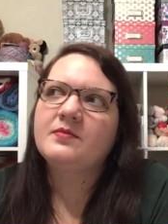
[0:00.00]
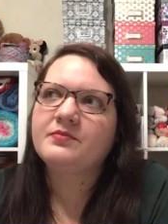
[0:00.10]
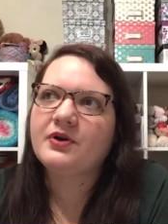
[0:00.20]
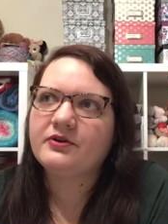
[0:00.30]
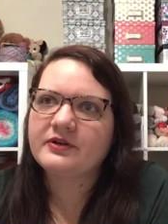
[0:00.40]

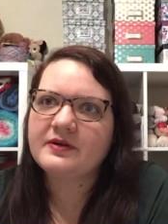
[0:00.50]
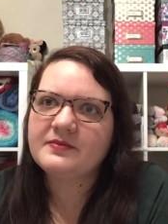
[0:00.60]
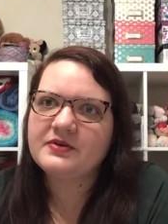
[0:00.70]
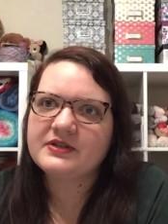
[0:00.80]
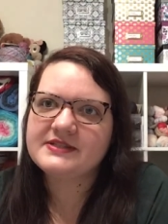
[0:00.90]
program
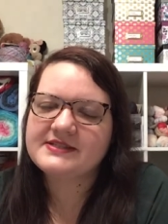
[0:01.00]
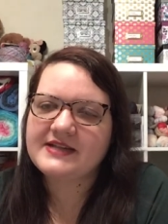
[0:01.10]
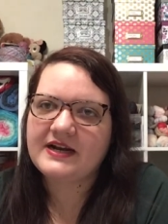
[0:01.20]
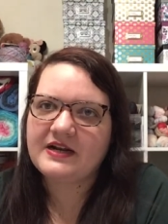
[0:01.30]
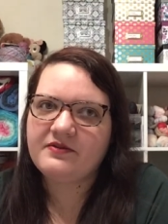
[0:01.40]
you could
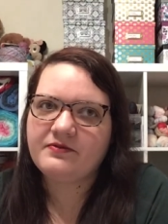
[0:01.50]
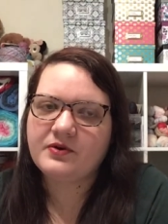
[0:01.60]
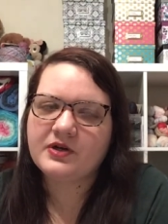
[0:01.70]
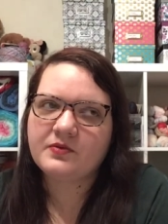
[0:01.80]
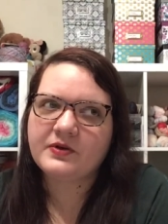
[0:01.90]
sign up
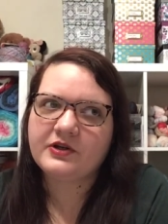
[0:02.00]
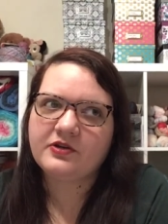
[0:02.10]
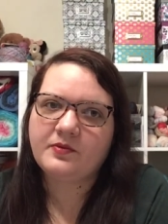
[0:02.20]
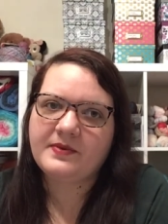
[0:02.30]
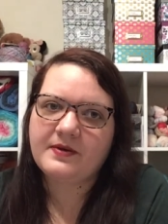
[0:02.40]
for where
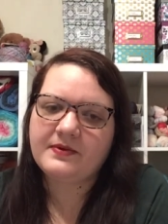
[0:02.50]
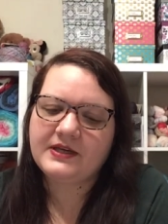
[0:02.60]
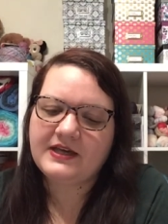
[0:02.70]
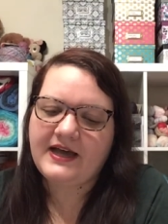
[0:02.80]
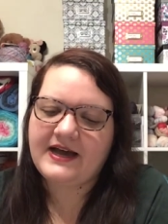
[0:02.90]
you'll be able to
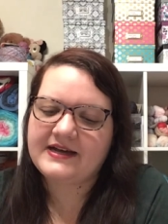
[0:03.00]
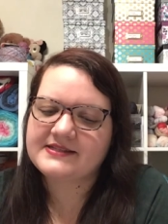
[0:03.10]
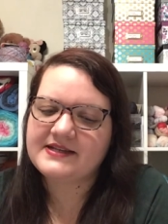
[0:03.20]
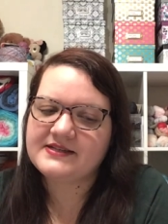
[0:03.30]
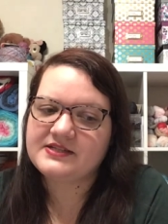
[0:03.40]
get
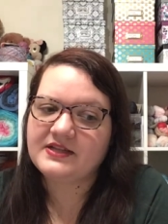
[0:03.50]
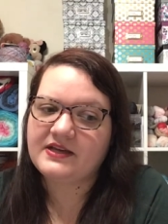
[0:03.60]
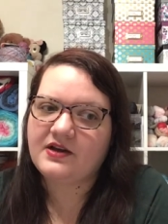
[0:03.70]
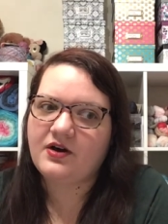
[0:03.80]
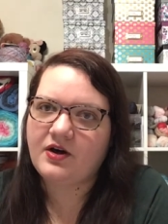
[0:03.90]
access to
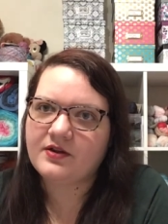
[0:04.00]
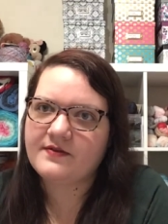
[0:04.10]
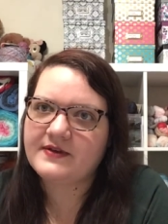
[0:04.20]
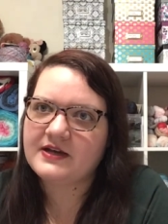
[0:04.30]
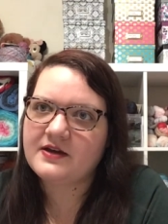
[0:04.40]
like all the
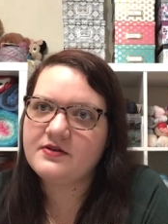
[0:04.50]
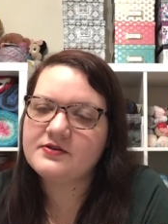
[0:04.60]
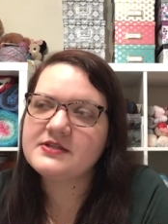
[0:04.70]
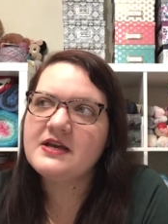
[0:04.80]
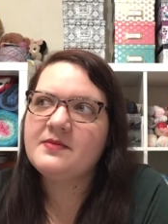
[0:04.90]
videos,
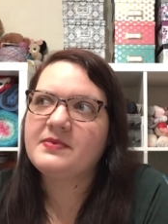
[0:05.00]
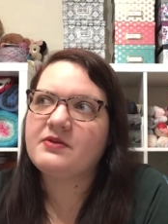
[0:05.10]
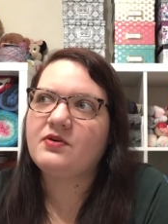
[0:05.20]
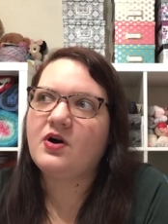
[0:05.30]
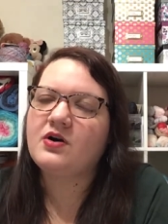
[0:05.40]
but it
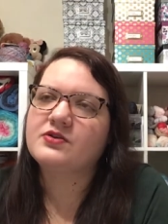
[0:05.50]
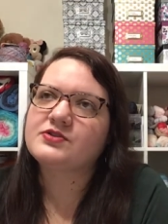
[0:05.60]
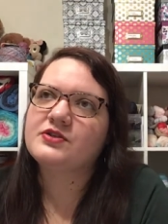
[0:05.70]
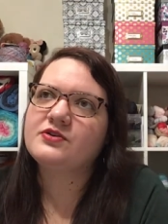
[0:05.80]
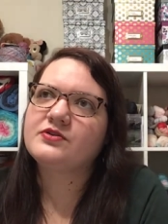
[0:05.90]
will
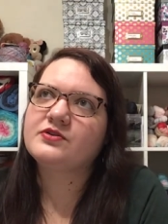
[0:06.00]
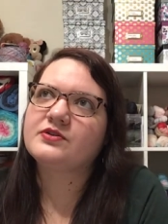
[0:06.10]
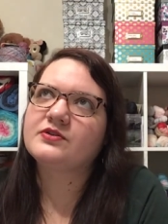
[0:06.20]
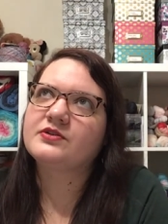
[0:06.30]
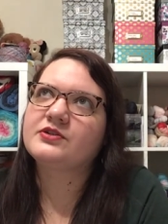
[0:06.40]
also
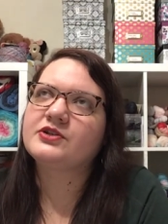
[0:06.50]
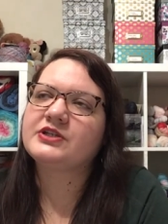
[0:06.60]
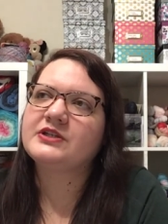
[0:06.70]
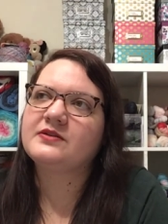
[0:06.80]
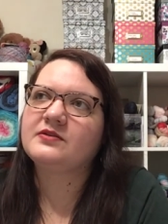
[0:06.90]

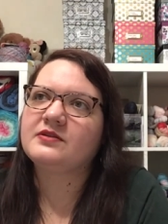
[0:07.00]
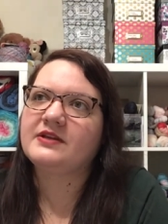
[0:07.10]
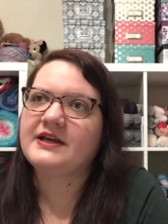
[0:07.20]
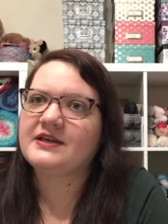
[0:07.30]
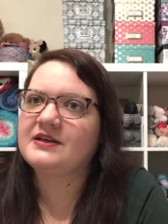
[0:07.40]
create
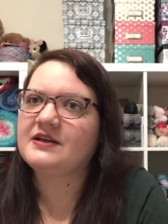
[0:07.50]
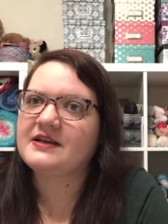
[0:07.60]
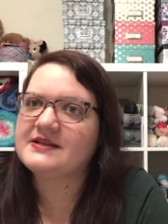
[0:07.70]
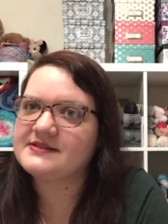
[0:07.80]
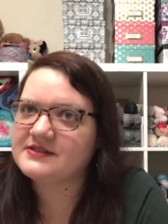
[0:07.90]
like
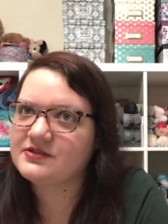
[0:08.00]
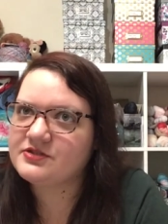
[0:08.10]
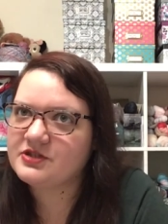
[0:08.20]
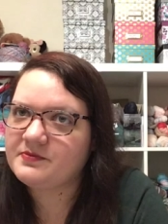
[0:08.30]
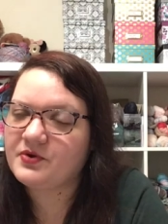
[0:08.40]
because
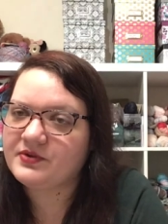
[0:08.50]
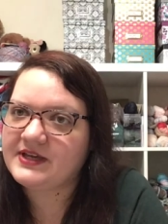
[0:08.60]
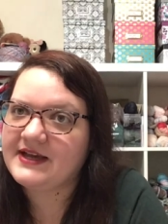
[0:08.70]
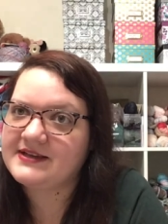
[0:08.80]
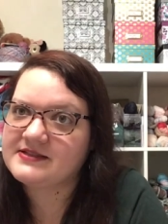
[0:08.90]
YouTube only
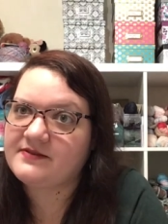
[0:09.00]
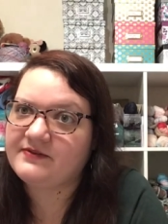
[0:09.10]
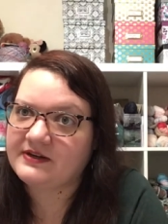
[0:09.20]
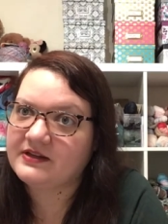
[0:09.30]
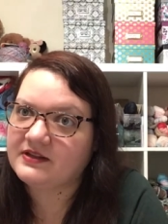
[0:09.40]
has a
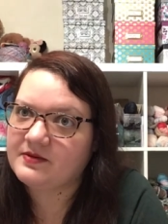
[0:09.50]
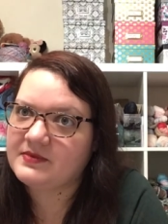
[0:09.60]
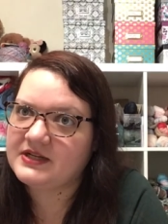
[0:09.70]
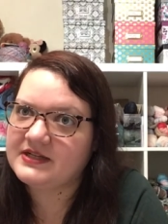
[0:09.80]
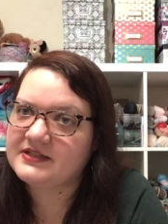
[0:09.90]
very
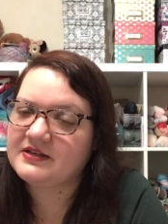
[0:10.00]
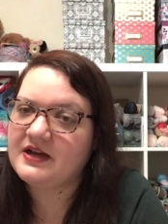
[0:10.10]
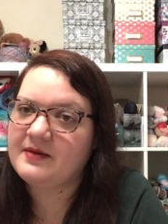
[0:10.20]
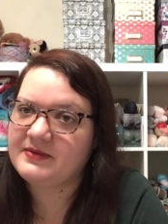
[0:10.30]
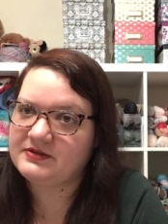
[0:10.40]
limited
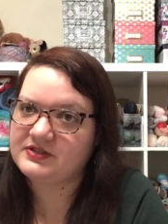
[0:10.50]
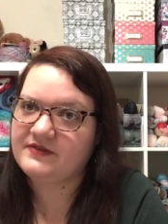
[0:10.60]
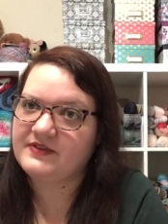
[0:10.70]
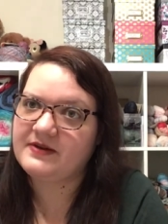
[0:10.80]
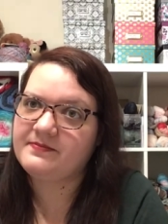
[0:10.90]
amount
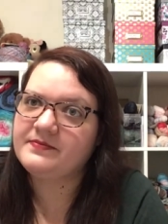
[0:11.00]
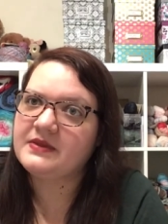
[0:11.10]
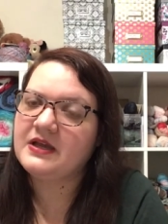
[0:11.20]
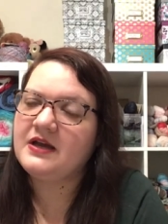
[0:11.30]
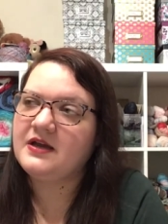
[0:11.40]
of them.
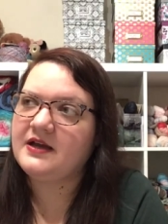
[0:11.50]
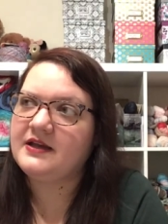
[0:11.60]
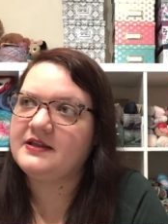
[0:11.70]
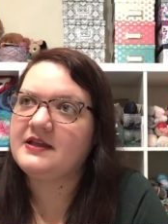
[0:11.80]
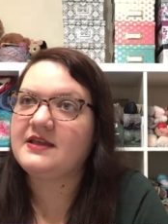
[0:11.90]

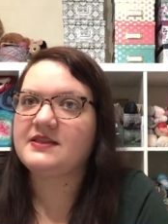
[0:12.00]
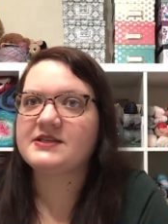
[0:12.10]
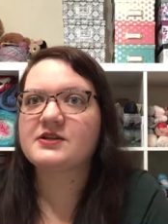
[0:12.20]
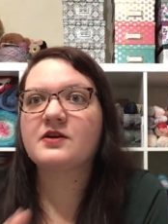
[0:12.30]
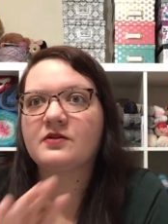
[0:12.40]
And, and
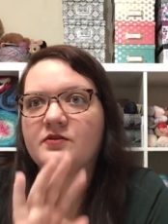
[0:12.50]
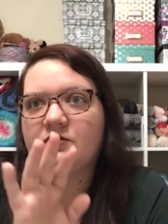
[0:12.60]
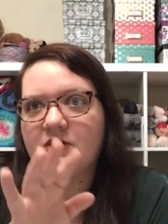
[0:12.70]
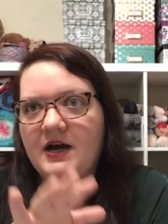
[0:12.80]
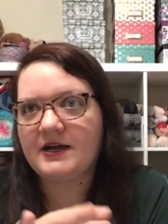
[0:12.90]
these are
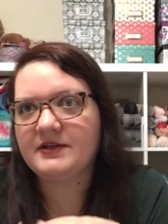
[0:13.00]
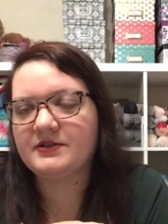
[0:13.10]
not